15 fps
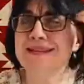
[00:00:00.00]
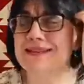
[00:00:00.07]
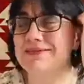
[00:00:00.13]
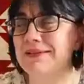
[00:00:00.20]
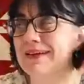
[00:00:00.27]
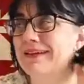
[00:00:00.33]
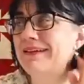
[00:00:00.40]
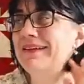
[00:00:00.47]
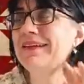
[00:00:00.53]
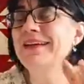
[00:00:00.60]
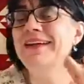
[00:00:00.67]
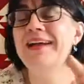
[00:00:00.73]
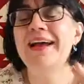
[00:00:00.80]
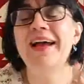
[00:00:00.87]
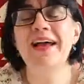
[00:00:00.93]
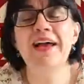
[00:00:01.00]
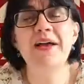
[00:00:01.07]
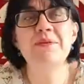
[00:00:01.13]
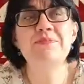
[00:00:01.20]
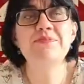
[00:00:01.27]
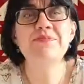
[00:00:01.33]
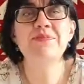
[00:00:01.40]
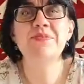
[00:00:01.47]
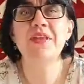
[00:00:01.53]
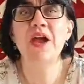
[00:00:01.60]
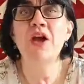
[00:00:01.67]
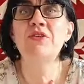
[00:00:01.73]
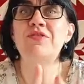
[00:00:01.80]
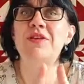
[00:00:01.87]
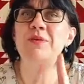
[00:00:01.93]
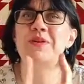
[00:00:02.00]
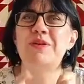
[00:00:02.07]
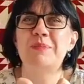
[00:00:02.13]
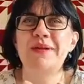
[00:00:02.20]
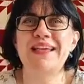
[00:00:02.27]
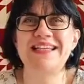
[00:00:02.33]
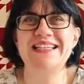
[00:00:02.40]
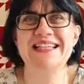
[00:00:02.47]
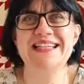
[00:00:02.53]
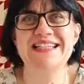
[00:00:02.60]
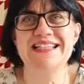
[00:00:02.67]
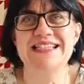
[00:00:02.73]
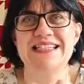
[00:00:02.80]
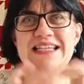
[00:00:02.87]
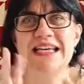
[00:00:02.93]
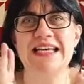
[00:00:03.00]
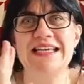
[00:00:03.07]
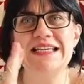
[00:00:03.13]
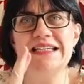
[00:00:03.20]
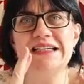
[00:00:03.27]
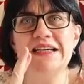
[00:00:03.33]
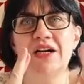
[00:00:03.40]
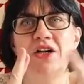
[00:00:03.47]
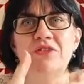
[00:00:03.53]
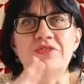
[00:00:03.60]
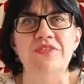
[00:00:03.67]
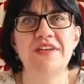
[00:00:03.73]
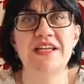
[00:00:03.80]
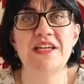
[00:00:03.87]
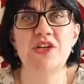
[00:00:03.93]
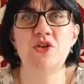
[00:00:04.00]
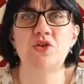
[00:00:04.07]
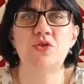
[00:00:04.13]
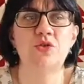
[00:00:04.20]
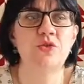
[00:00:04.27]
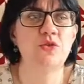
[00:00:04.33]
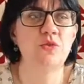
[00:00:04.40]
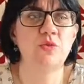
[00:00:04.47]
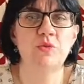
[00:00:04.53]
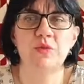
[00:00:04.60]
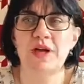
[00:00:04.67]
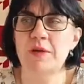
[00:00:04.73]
mess as well. Um, hopefully, we're not pixelated today. Hopefully, you're